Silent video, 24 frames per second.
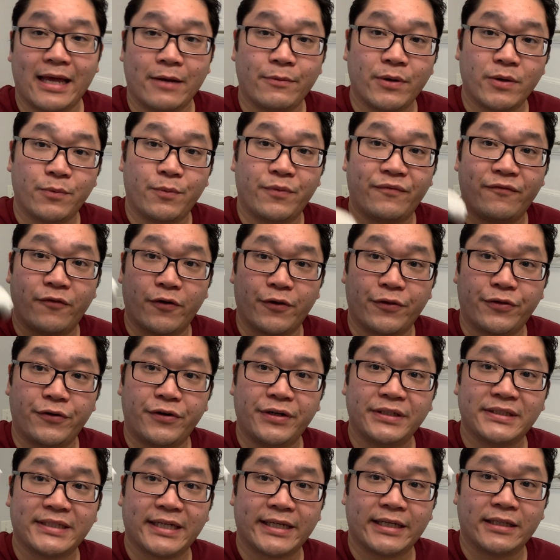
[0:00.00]
went for a
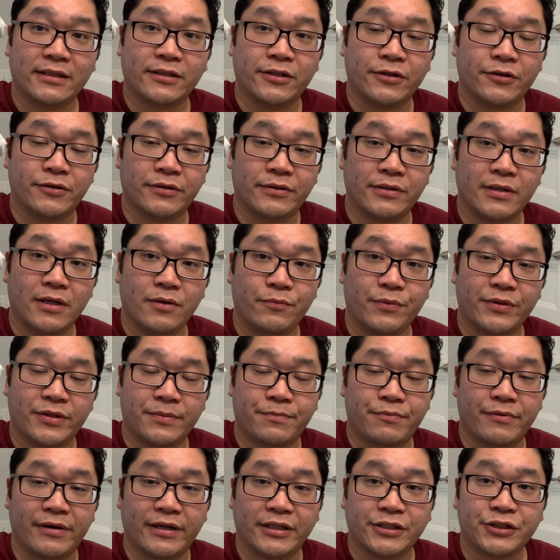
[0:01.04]
30 second load with a
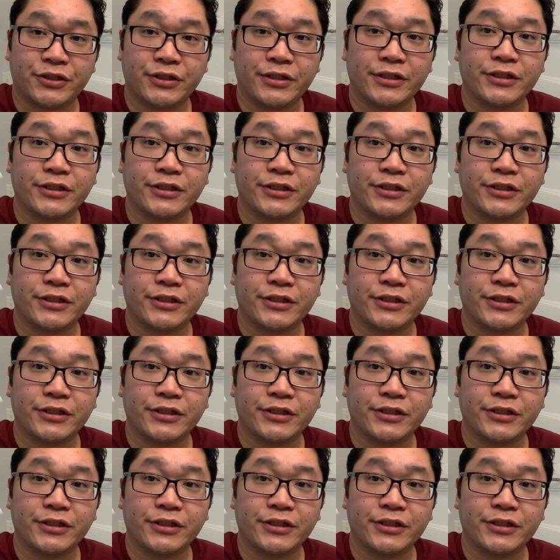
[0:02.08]
brush.